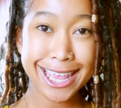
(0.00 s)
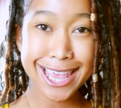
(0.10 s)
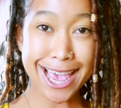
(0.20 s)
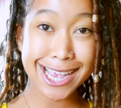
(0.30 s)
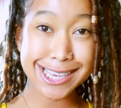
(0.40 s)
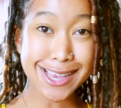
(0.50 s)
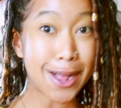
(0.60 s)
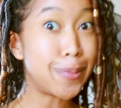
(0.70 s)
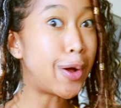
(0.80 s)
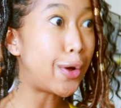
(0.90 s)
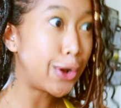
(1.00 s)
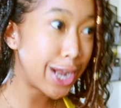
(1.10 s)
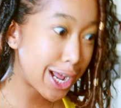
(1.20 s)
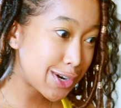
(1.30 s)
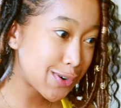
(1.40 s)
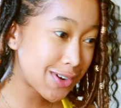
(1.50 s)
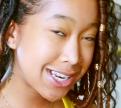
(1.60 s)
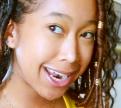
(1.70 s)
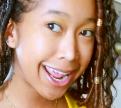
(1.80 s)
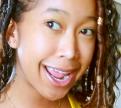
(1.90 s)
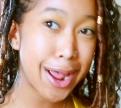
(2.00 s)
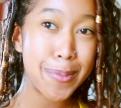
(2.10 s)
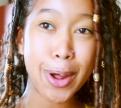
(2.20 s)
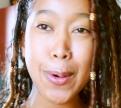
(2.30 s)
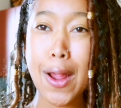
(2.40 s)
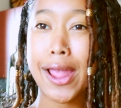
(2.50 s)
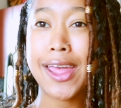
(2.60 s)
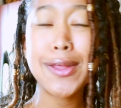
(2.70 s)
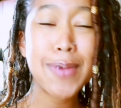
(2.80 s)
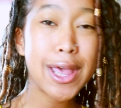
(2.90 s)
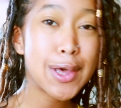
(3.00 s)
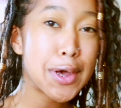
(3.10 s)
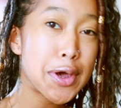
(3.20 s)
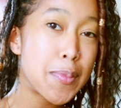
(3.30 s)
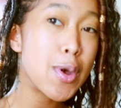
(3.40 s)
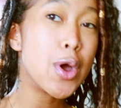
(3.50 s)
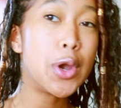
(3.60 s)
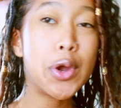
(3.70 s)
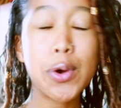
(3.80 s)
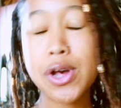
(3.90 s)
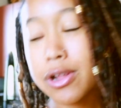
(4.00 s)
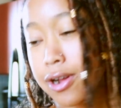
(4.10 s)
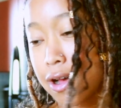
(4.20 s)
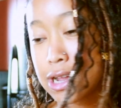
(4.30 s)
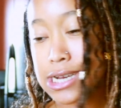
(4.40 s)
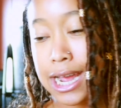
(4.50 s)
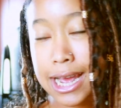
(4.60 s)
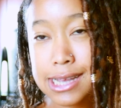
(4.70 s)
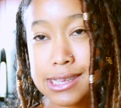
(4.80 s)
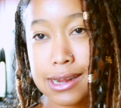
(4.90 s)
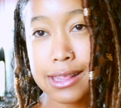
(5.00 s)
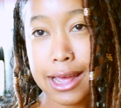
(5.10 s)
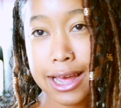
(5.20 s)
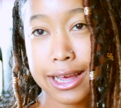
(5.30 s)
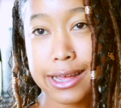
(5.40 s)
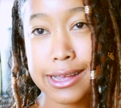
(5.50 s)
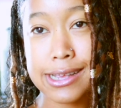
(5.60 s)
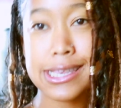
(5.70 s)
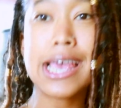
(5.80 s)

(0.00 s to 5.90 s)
Yes, I'm all natural today. I'm not wearing any makeup, no color contacts, none of that, because